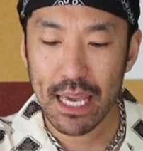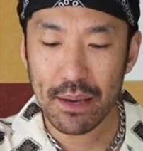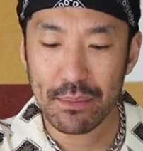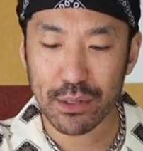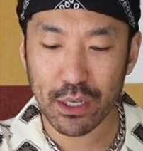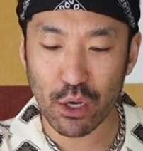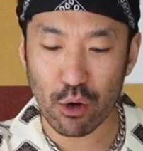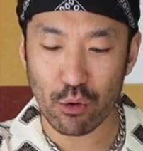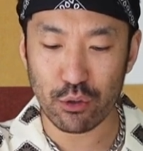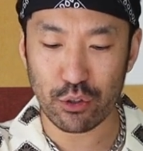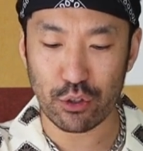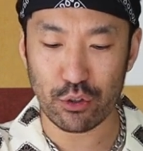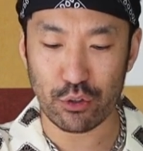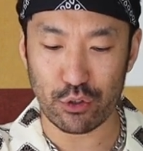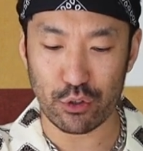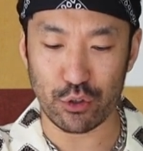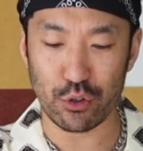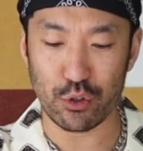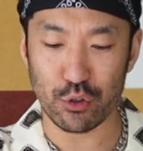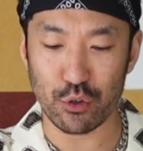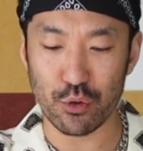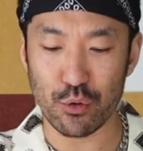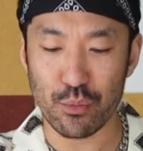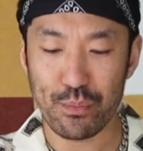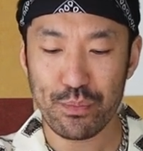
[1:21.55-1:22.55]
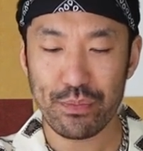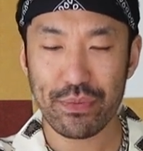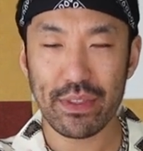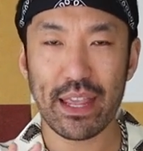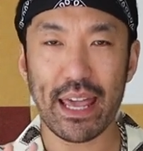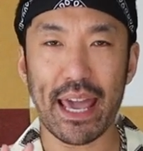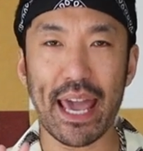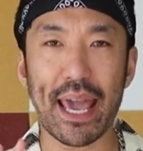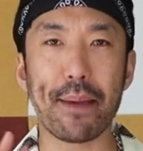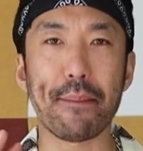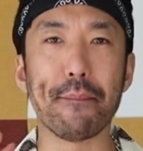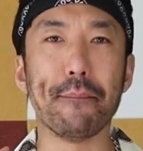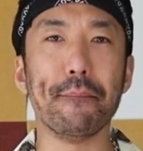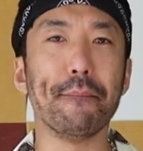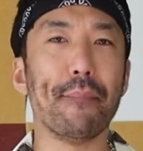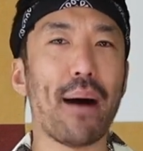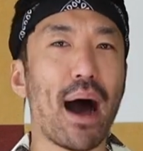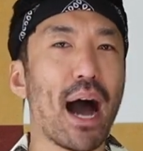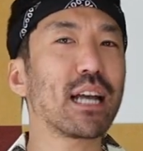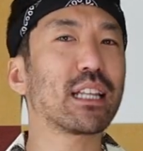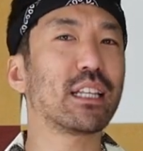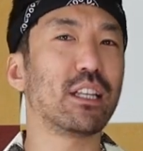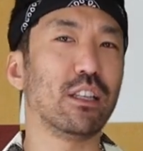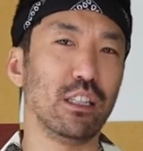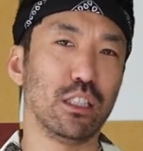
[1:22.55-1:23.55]
am going to do a
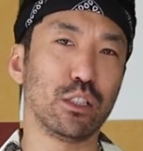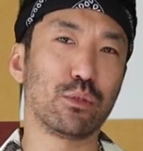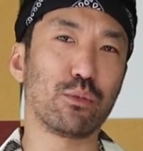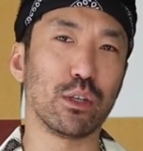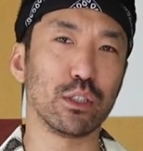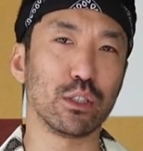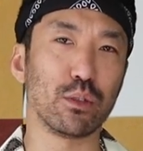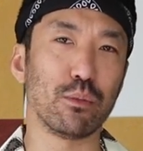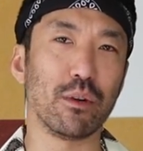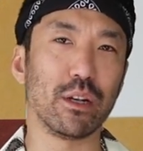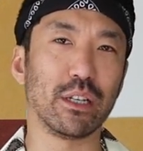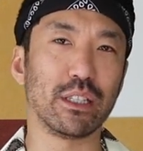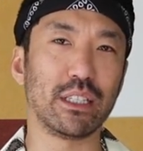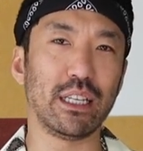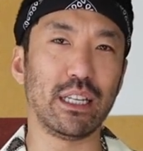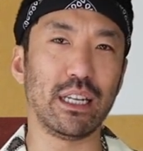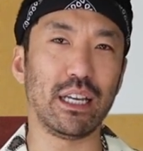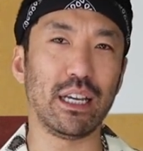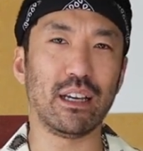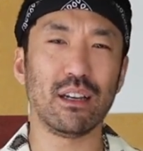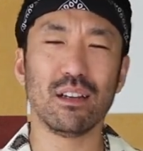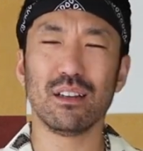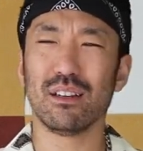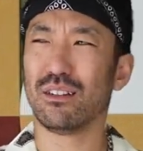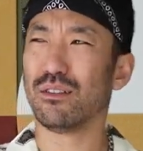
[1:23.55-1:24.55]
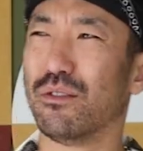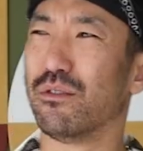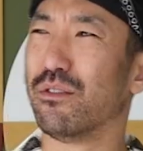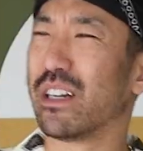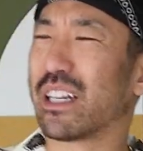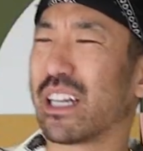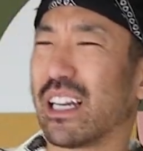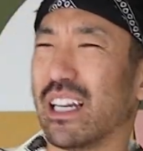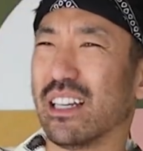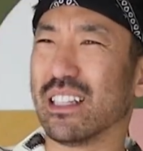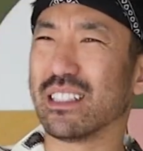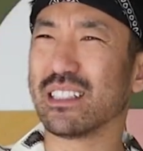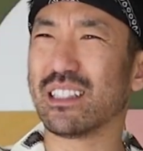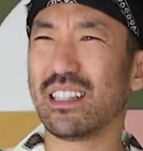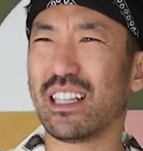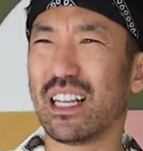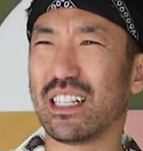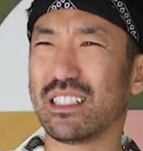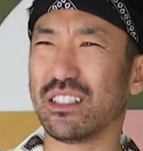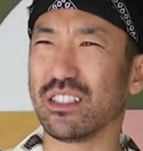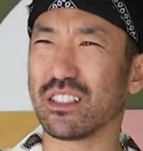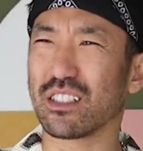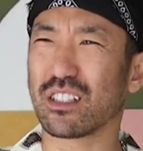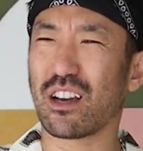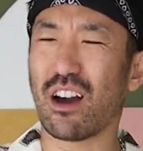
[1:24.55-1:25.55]
mocktail espresso martini. Ricky, isn't
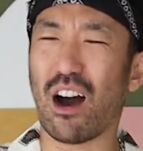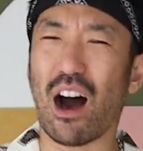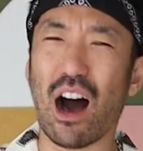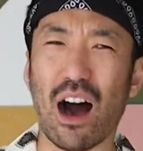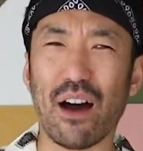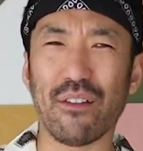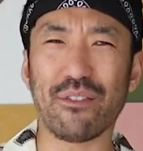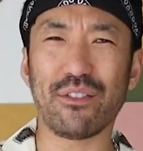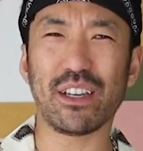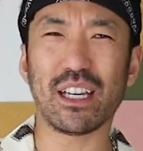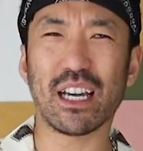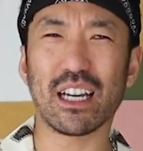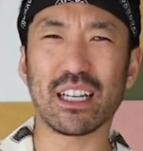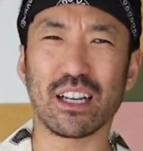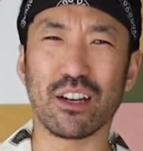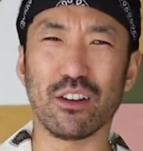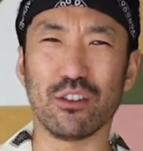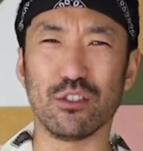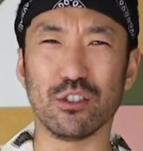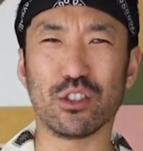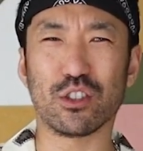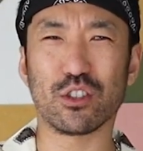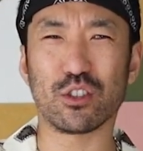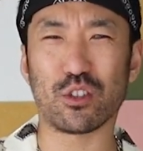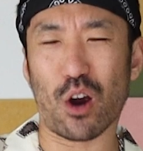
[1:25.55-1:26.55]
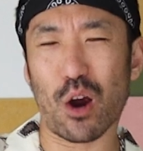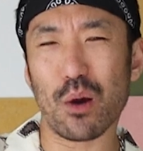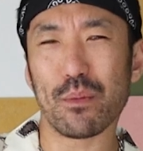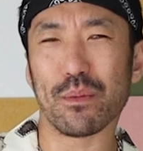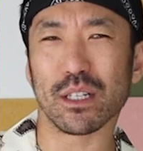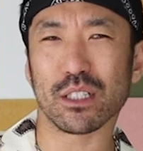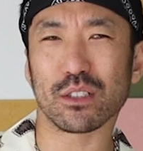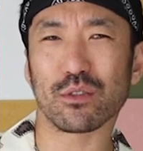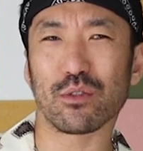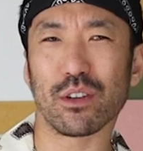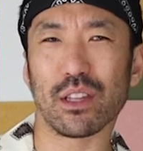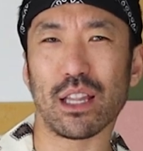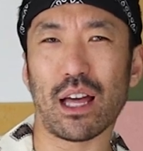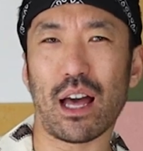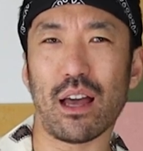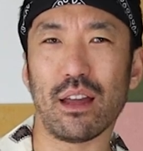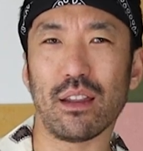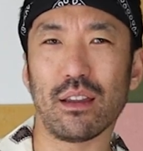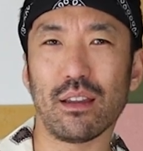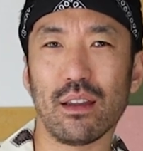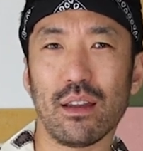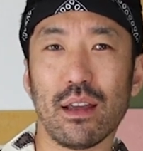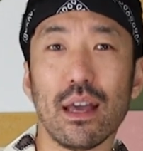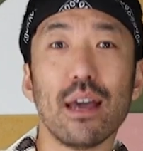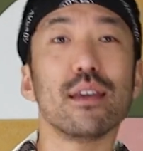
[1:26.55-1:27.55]
that just coffee? I could go to Starbucks for
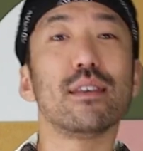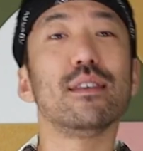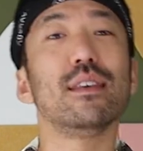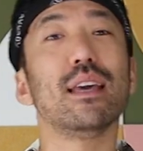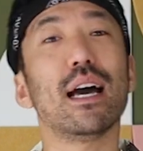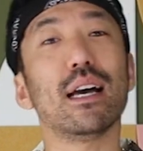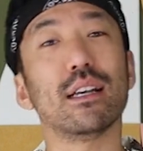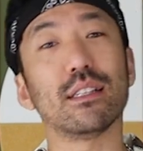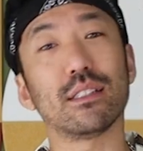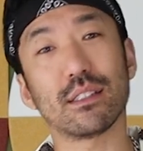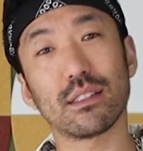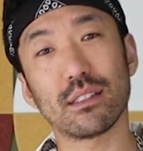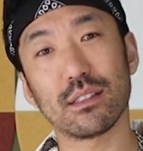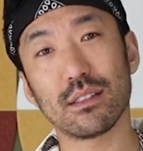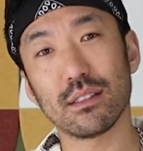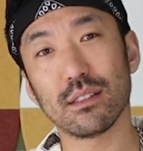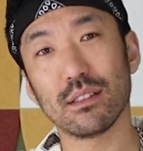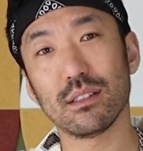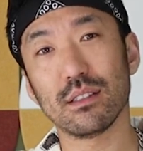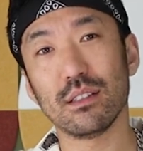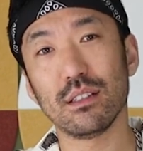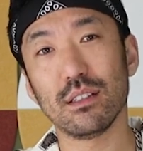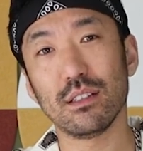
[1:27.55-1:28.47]
that. Yes.